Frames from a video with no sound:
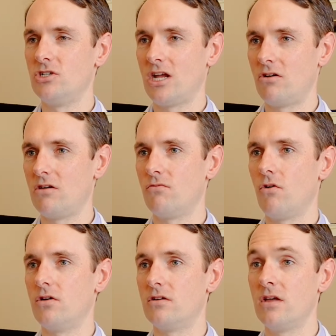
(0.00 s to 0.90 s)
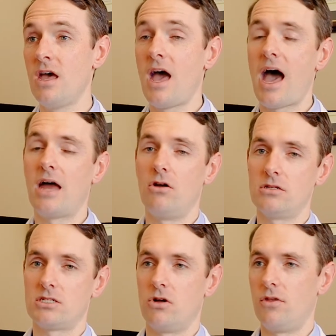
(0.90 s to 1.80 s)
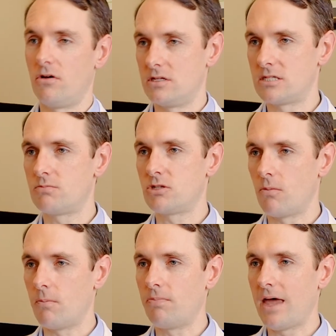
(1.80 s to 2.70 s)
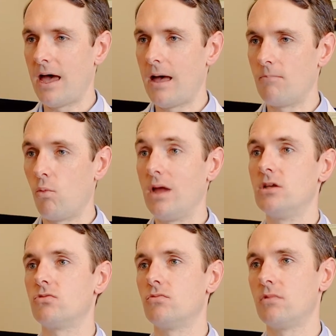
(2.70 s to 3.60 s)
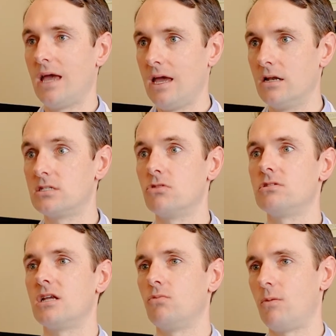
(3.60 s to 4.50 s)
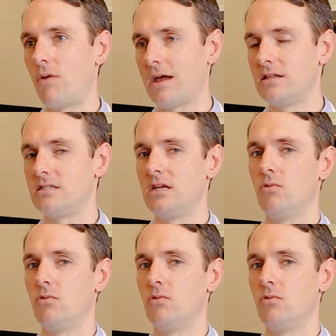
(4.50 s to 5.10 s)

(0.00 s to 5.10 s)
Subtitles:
generally avoid it. And also there is some weight gain associated with pregnancy,